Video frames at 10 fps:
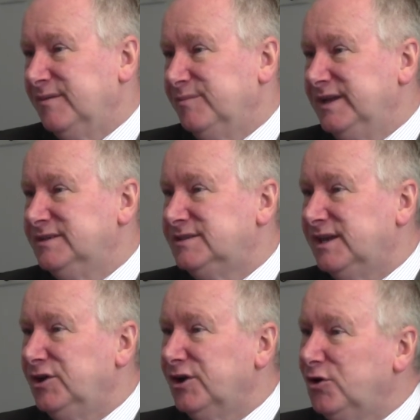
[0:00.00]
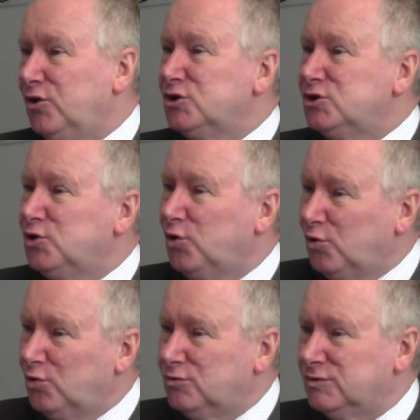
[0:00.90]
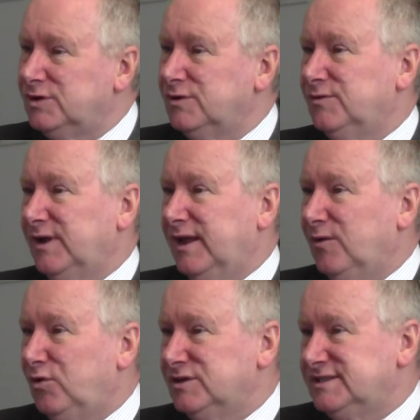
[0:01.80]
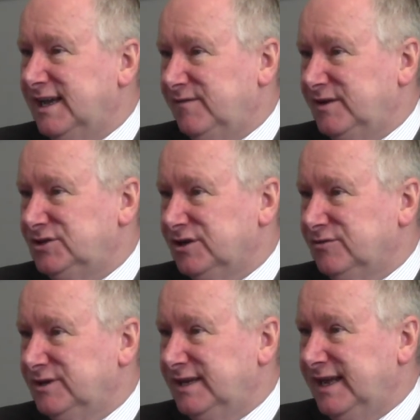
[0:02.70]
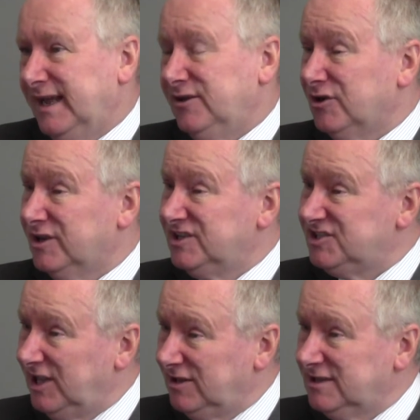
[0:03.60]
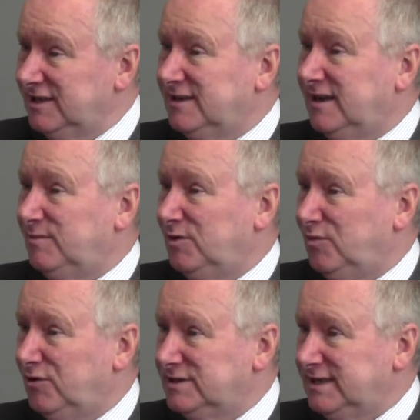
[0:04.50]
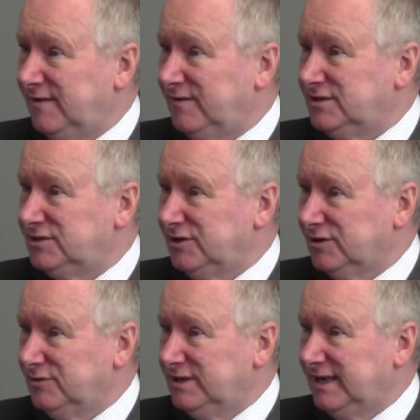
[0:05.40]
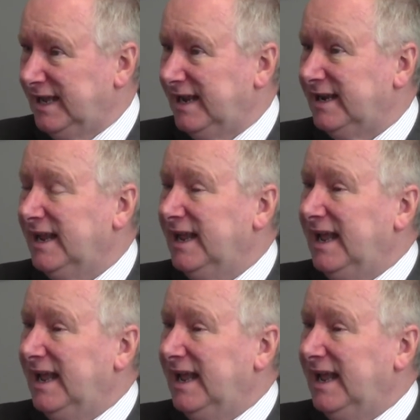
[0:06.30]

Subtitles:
means that you're not told what service you're going to get, you're consulted about what service you're going to get,